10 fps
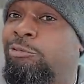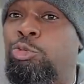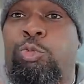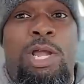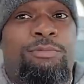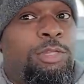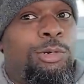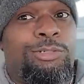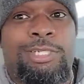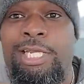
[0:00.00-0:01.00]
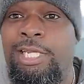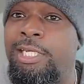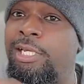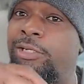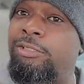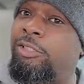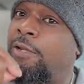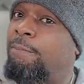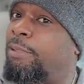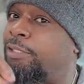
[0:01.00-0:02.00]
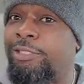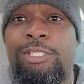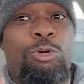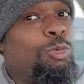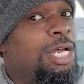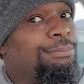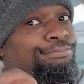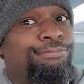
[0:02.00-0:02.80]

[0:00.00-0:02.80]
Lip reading: 12, 13 years. But you know what?